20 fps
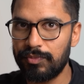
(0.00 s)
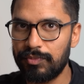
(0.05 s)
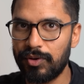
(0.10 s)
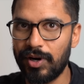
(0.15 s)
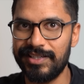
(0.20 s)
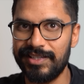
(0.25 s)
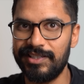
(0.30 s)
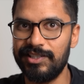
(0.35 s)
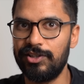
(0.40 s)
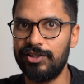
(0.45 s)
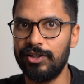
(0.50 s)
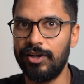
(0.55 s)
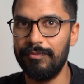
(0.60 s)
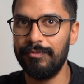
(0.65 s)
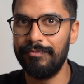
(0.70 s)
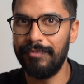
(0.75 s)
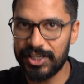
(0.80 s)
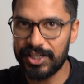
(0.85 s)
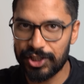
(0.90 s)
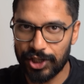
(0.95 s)
prices to go
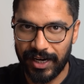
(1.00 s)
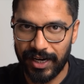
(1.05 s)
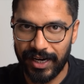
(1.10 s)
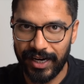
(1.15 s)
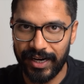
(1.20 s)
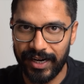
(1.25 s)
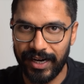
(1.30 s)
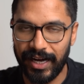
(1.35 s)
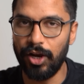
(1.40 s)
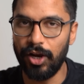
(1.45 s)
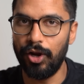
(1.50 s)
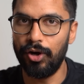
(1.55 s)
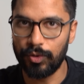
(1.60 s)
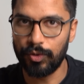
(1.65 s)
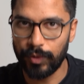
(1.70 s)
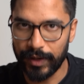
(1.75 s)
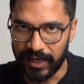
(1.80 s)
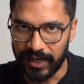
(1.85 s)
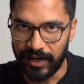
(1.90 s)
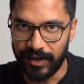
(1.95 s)
much higher a lot
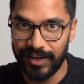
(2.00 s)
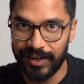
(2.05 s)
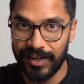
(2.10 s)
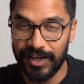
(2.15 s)
quicker,